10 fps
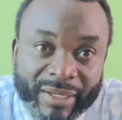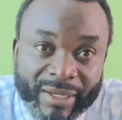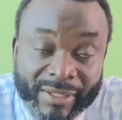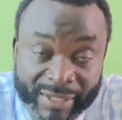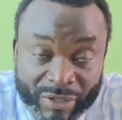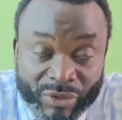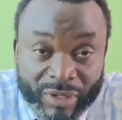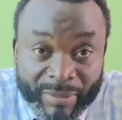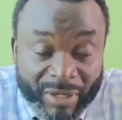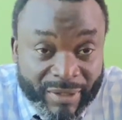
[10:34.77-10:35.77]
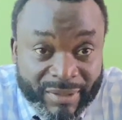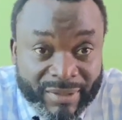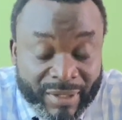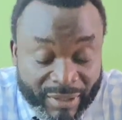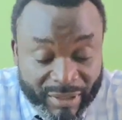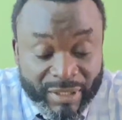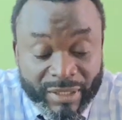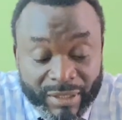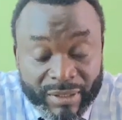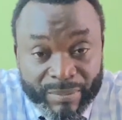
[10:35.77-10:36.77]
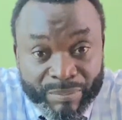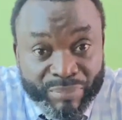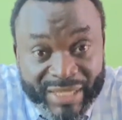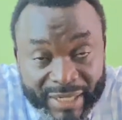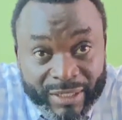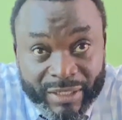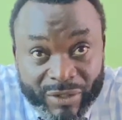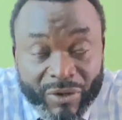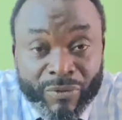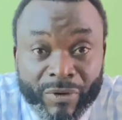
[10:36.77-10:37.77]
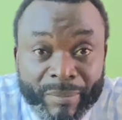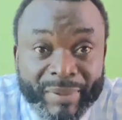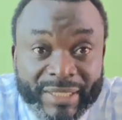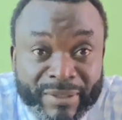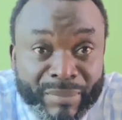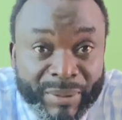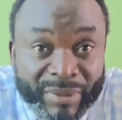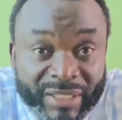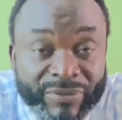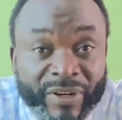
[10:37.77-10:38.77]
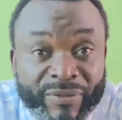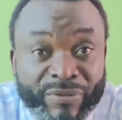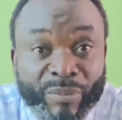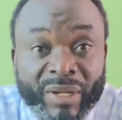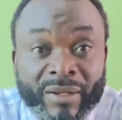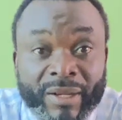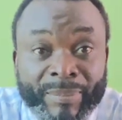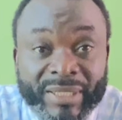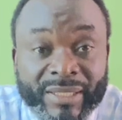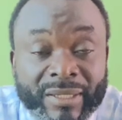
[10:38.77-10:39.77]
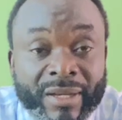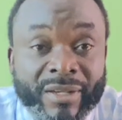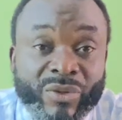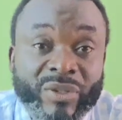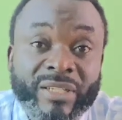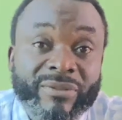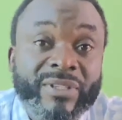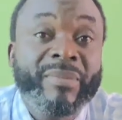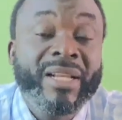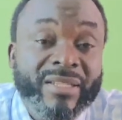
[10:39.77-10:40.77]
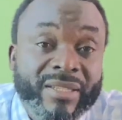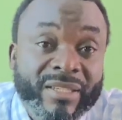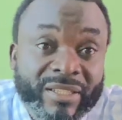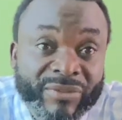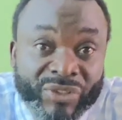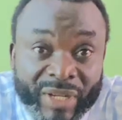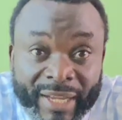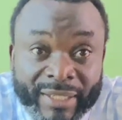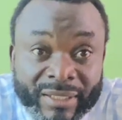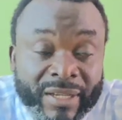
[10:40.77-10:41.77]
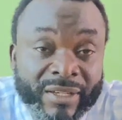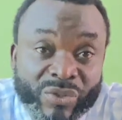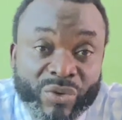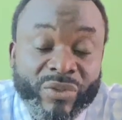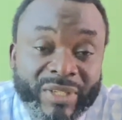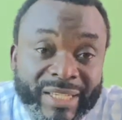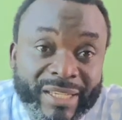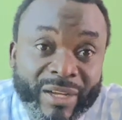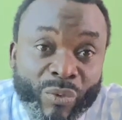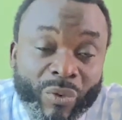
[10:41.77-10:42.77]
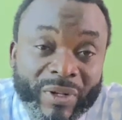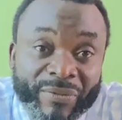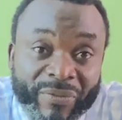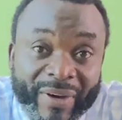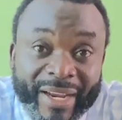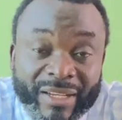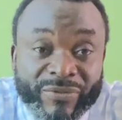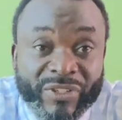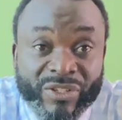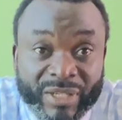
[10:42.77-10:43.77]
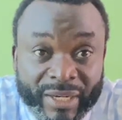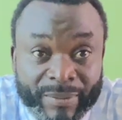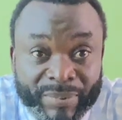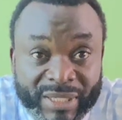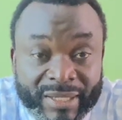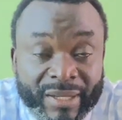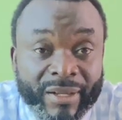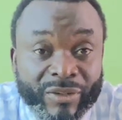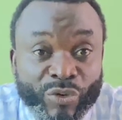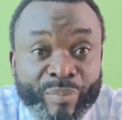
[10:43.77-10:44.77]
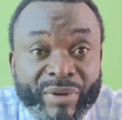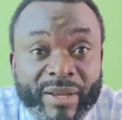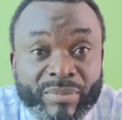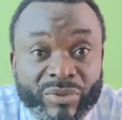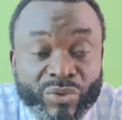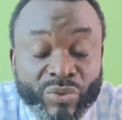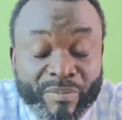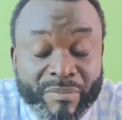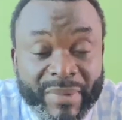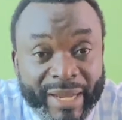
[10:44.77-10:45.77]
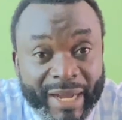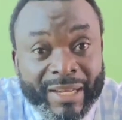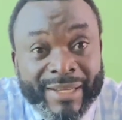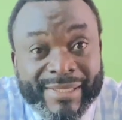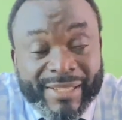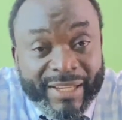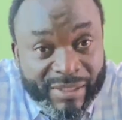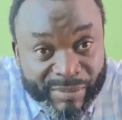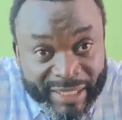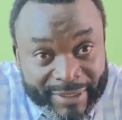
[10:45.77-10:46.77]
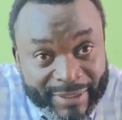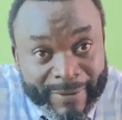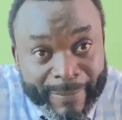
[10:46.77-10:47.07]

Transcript: is actually, because the presentation of one person may be different from another person. So the treatment is individualized. So you need a qualified physiotherapist to be able to make an assessment